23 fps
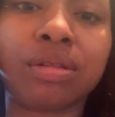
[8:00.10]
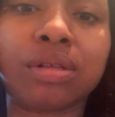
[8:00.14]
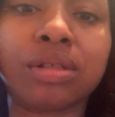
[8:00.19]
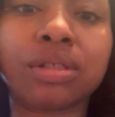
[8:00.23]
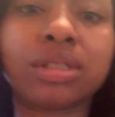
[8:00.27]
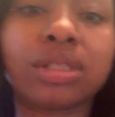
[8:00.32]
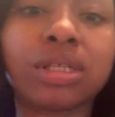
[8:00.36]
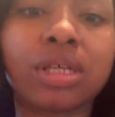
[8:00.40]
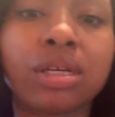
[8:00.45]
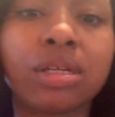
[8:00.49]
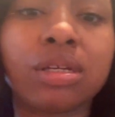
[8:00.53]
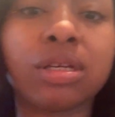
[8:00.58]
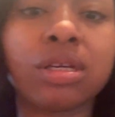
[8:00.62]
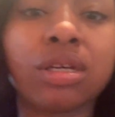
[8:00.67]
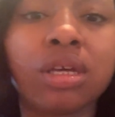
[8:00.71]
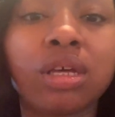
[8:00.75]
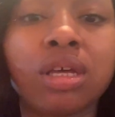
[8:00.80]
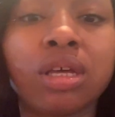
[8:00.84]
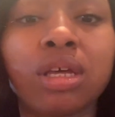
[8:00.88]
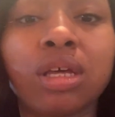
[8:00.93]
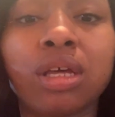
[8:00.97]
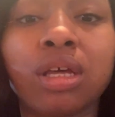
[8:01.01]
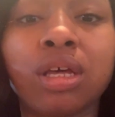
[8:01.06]
out of the sun.
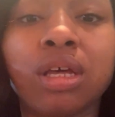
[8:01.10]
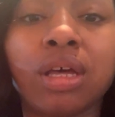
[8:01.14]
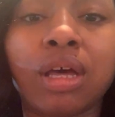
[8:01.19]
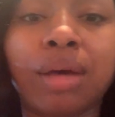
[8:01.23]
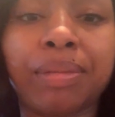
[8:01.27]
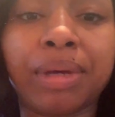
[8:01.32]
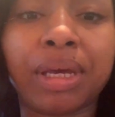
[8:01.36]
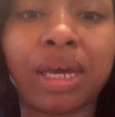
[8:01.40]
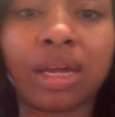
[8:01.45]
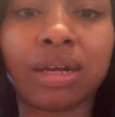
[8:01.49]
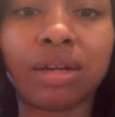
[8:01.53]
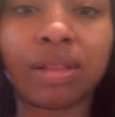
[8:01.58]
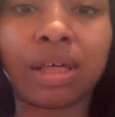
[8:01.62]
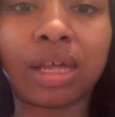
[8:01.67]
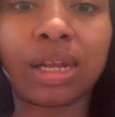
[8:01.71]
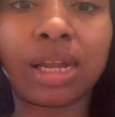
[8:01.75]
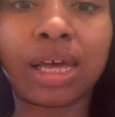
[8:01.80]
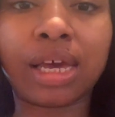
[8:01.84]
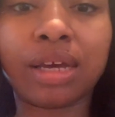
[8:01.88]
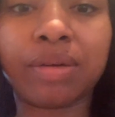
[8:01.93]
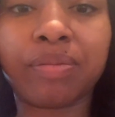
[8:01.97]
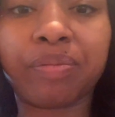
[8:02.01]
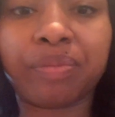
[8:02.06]
I mean, out of that
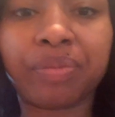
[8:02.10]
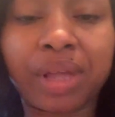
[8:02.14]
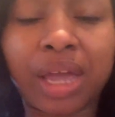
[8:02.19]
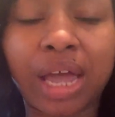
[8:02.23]
light.